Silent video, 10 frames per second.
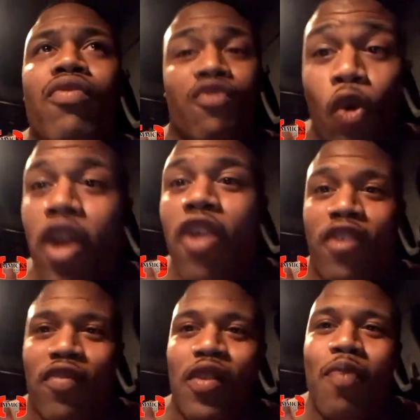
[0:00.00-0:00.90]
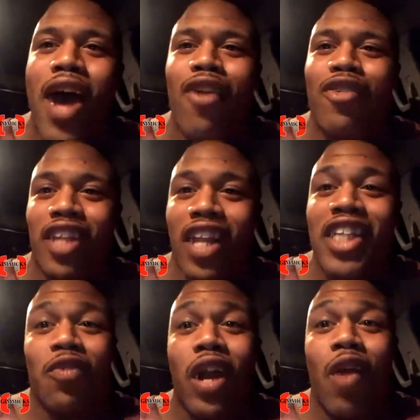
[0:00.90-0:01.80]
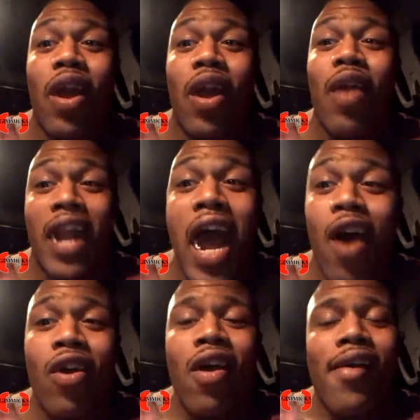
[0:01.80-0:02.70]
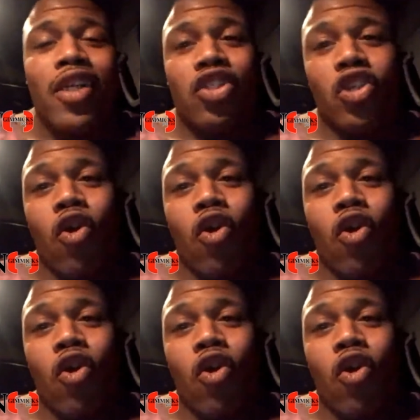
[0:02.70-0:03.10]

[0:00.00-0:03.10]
40 or 50 pounds less than what I weigh right now. So,